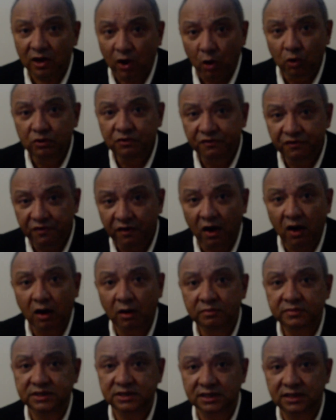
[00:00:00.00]
own
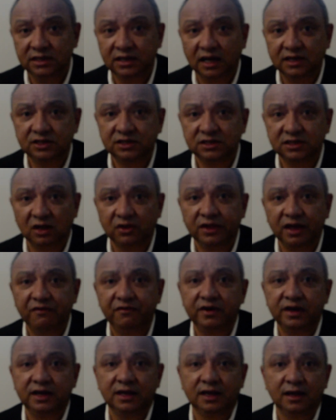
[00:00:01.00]
farms in Dutch South
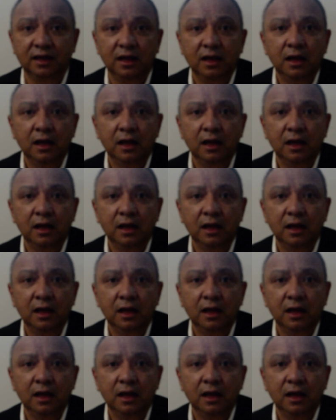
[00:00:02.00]
Africa